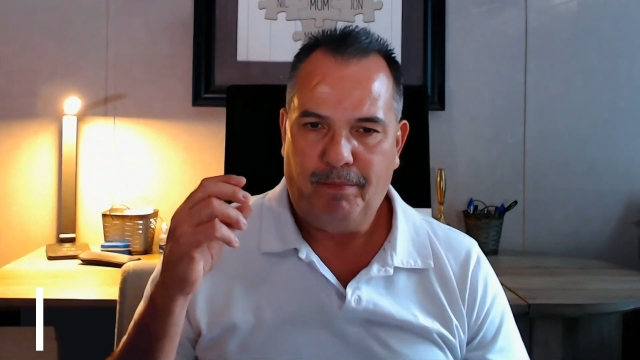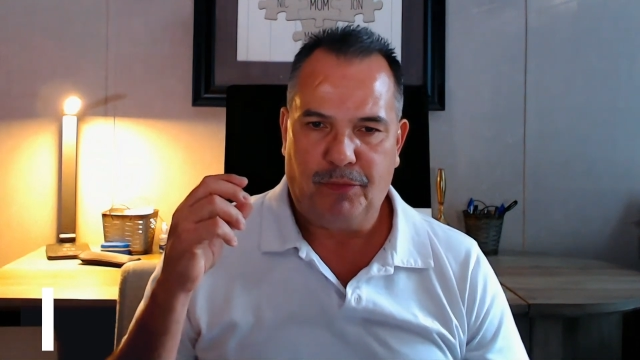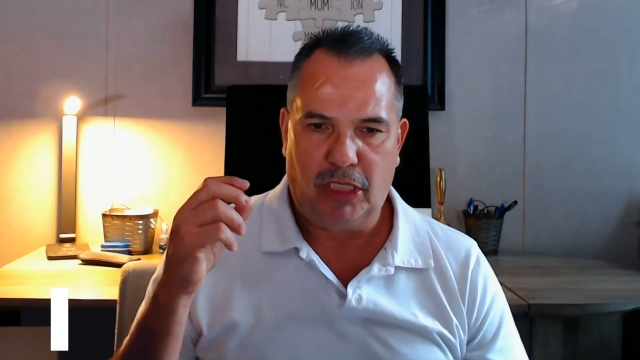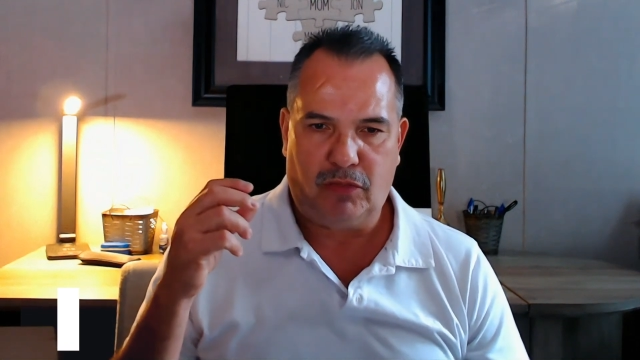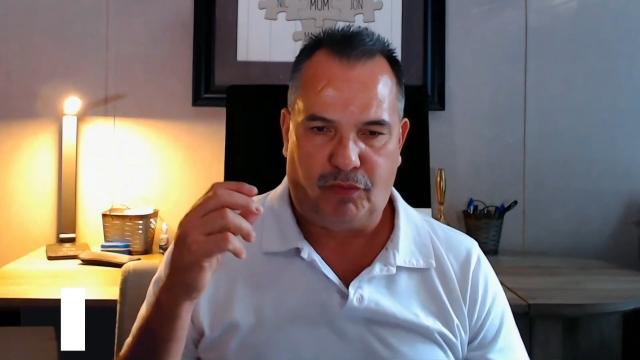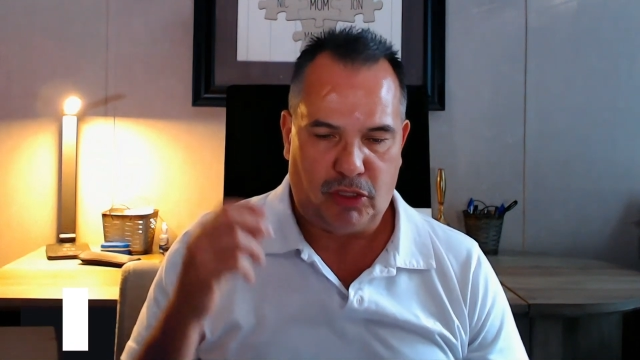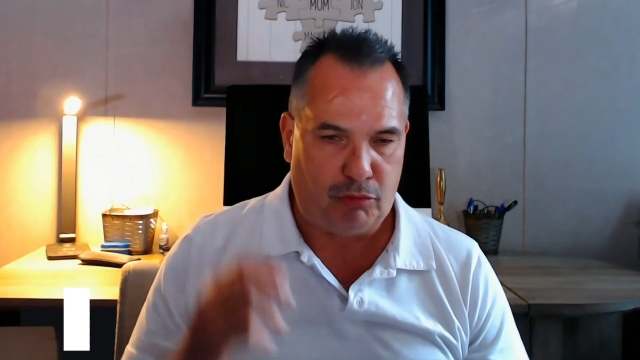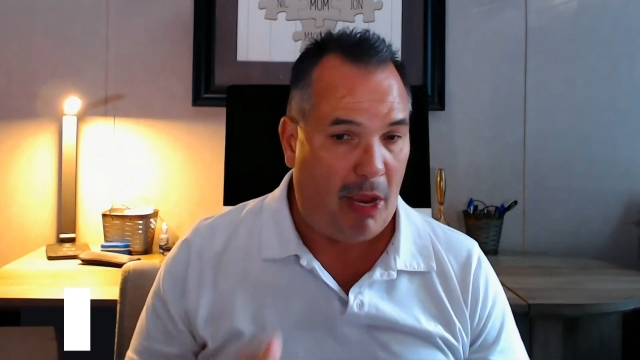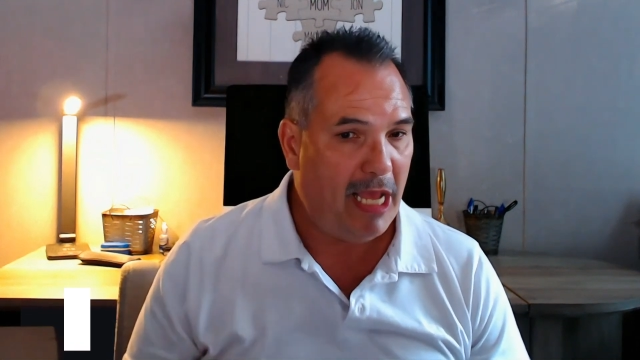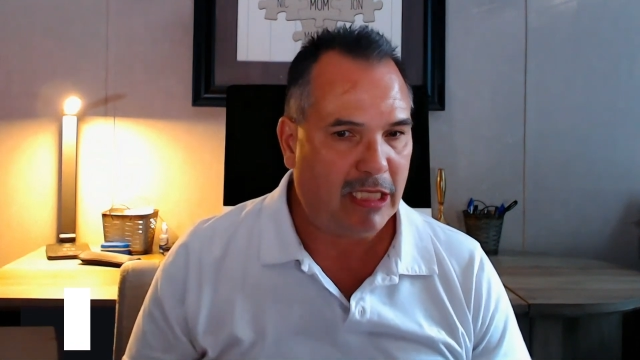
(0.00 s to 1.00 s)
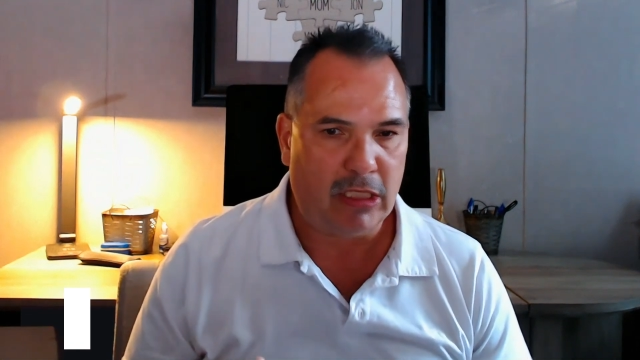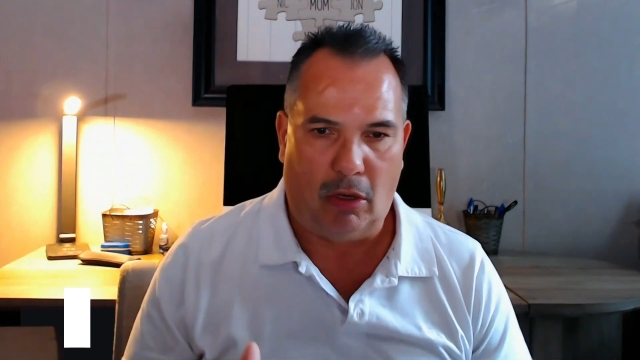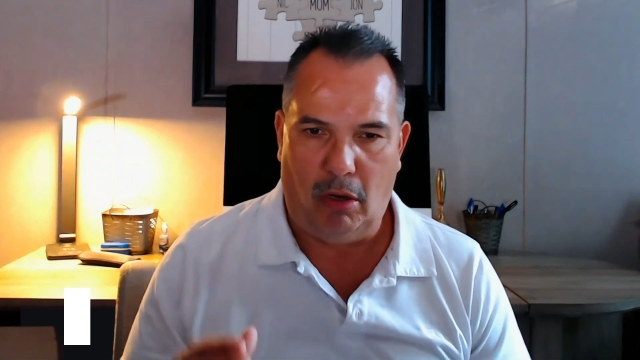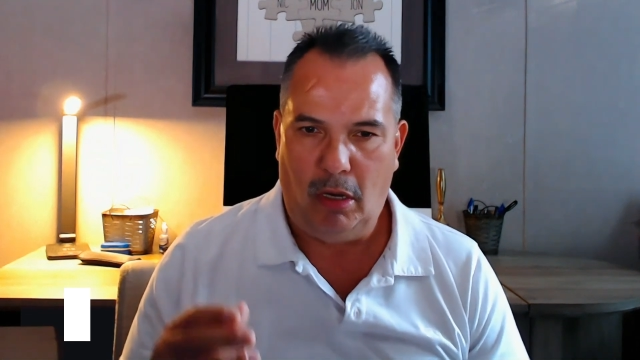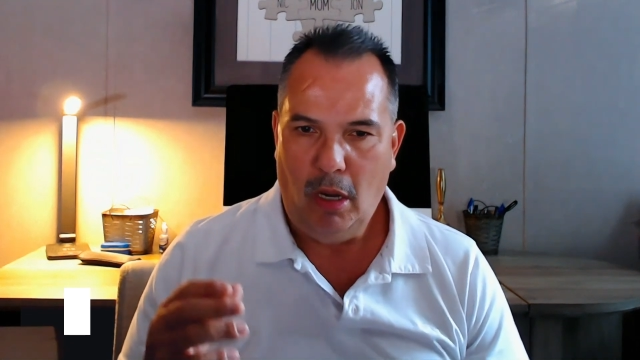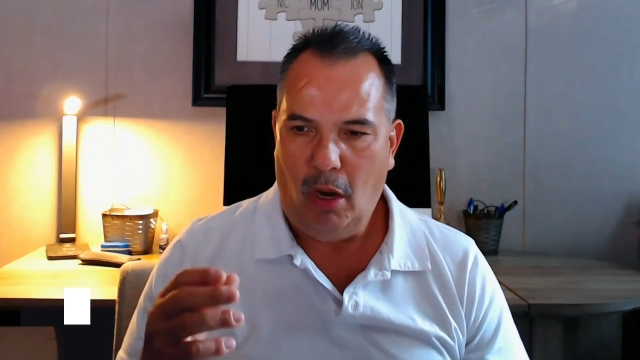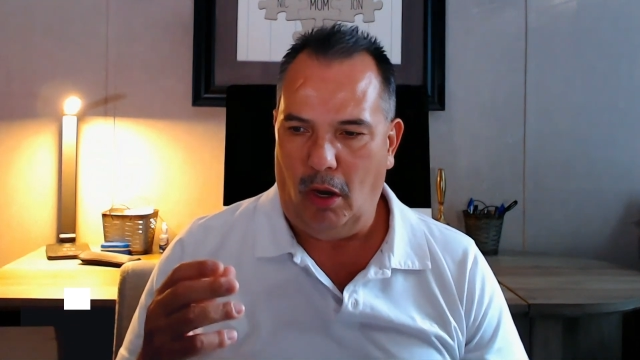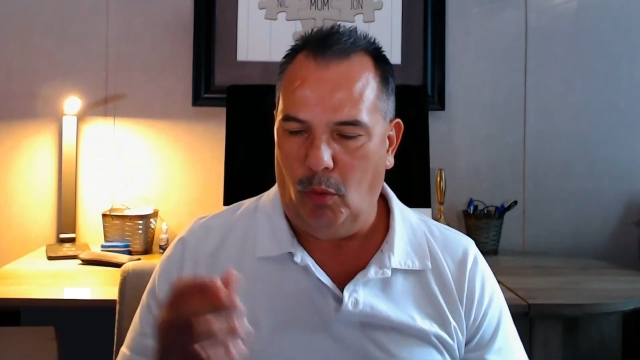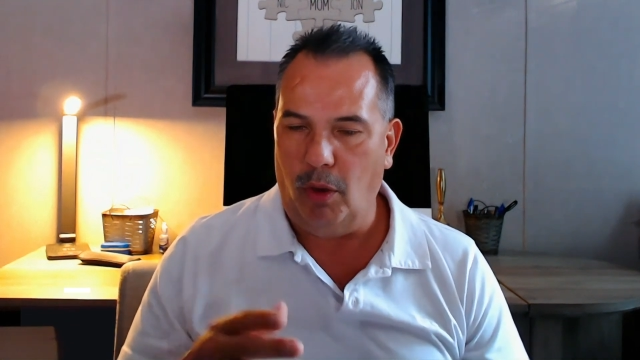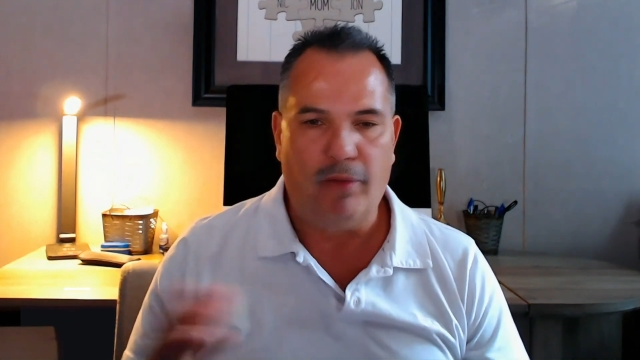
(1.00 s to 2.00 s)
distress or
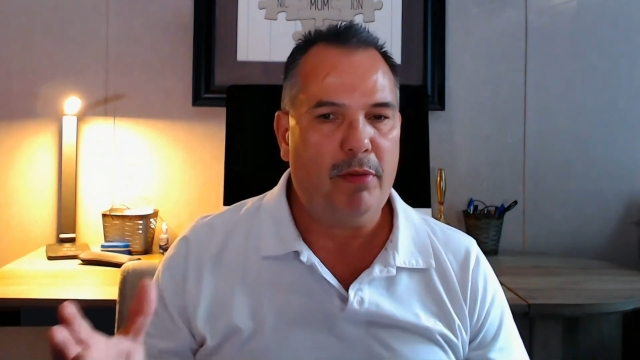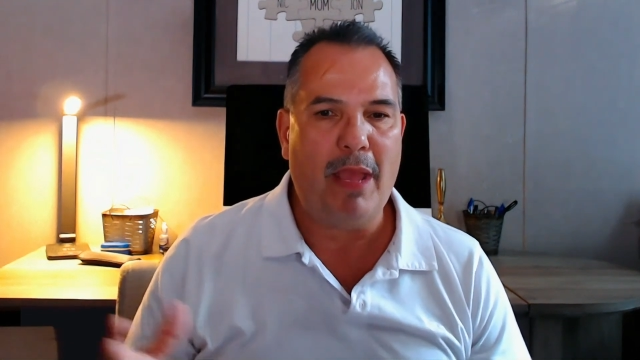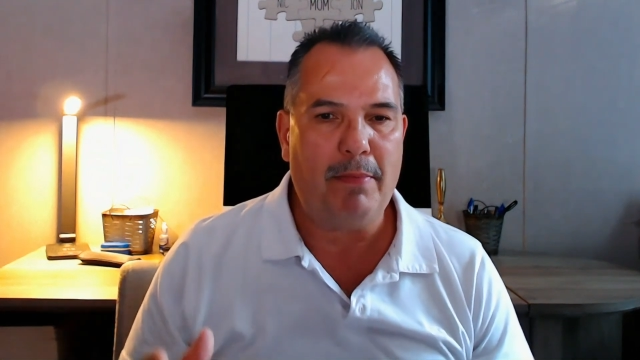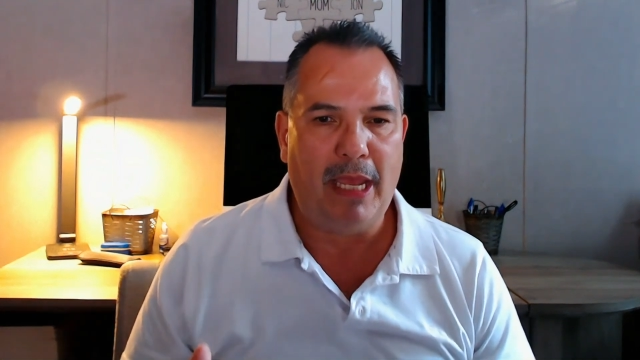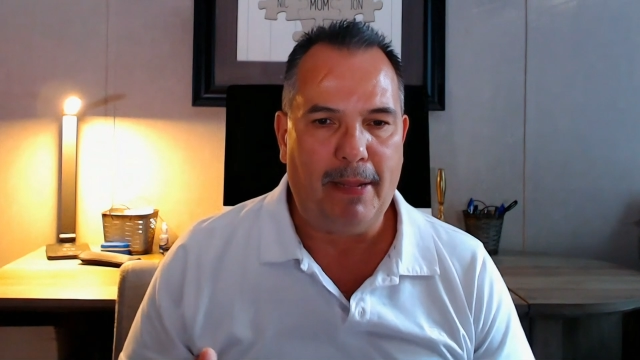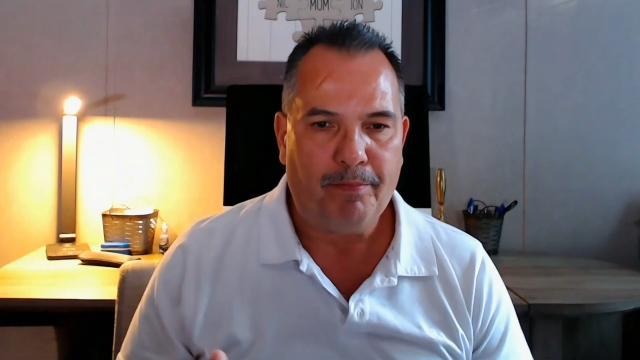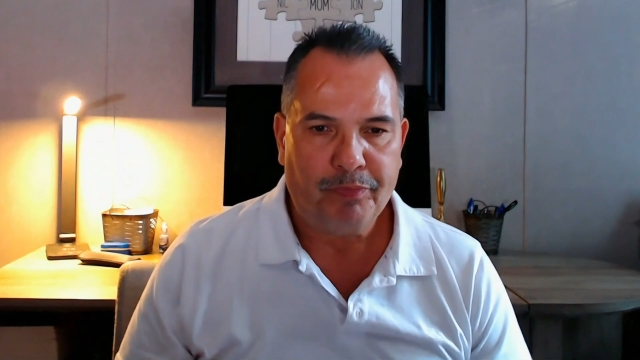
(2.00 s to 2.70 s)
or whatever it may be,